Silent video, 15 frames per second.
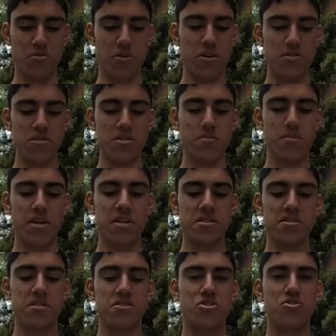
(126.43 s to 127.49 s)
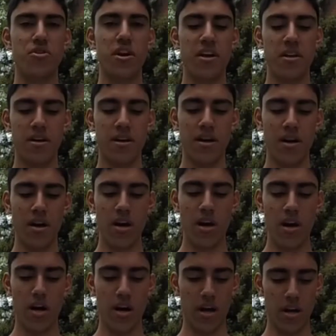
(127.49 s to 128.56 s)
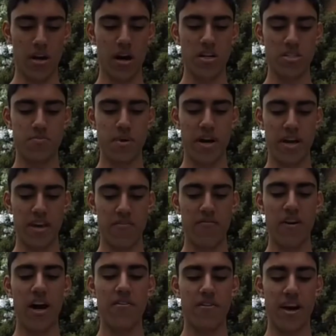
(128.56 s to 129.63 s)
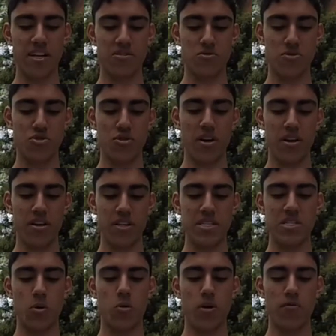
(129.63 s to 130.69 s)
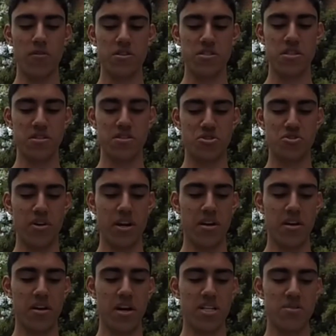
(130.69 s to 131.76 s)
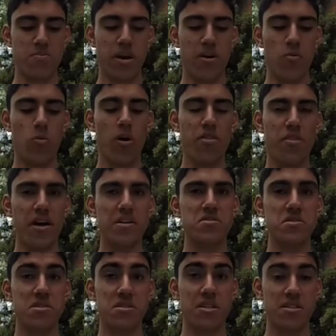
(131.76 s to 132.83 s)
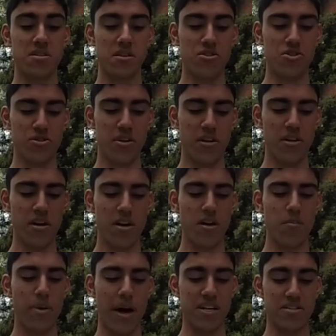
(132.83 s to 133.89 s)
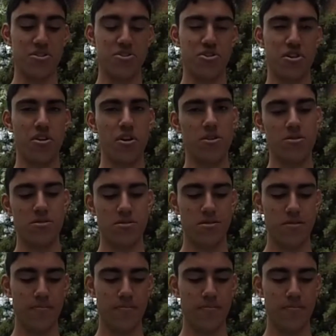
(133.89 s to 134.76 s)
the roads because the strain caused by a 5-axle truck is equivalent to the strain caused by 1,600 passenger cars.